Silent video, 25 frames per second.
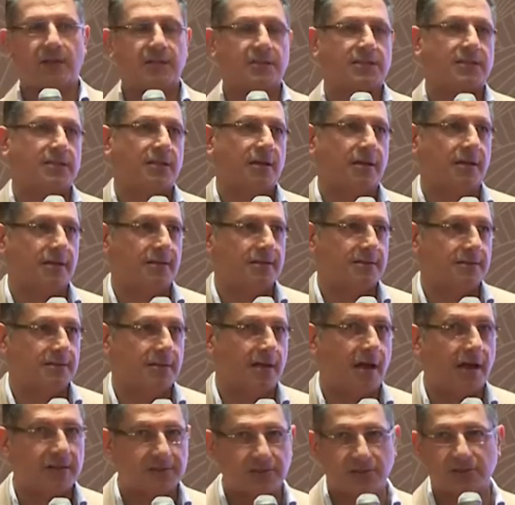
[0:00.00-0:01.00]
insight,
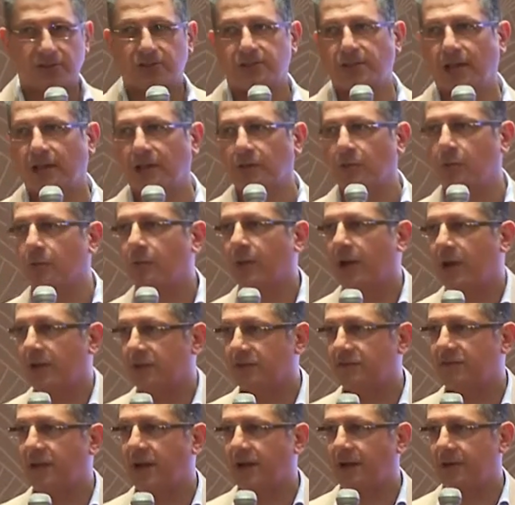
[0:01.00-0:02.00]
understanding your
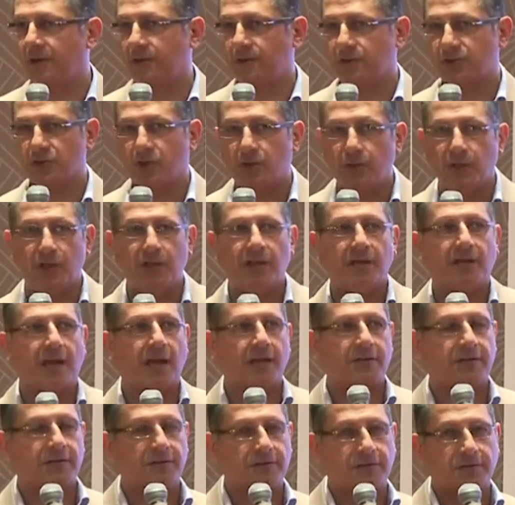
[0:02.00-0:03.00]
brand values,
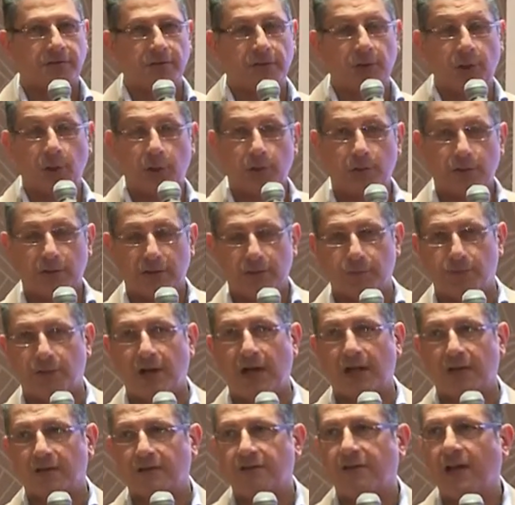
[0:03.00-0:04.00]
communicating, you know,
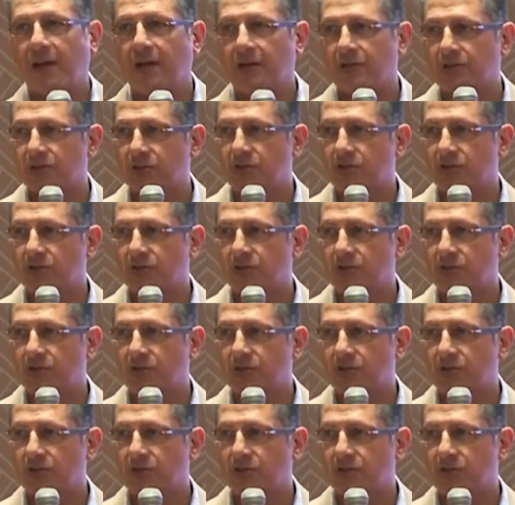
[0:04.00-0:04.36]
brand values